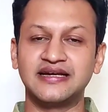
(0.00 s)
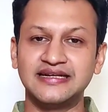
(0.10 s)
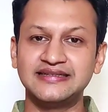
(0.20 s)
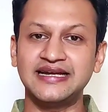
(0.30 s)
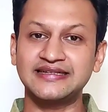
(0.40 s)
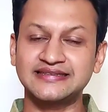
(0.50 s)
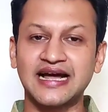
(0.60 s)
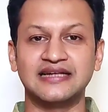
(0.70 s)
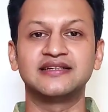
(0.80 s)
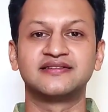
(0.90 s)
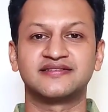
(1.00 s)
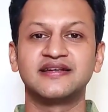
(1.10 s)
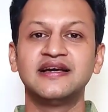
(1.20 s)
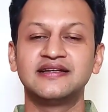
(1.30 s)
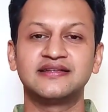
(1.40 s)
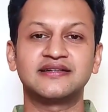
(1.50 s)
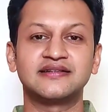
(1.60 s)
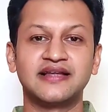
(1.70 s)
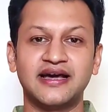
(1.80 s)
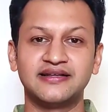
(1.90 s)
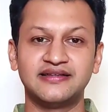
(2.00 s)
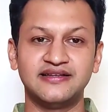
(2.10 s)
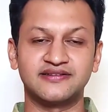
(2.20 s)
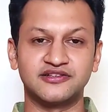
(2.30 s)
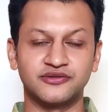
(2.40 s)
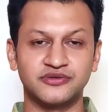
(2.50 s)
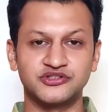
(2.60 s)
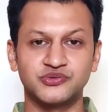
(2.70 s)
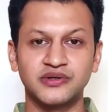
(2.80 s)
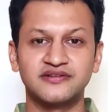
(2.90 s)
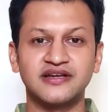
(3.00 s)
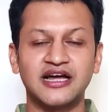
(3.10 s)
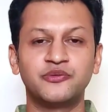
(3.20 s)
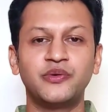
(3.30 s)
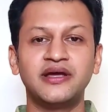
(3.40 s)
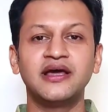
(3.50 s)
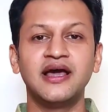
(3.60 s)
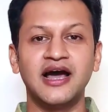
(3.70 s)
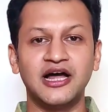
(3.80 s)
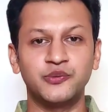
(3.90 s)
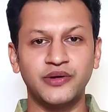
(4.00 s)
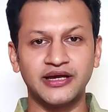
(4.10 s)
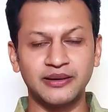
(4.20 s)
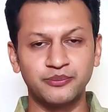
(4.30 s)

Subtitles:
the innate talents that are there in these individuals, and we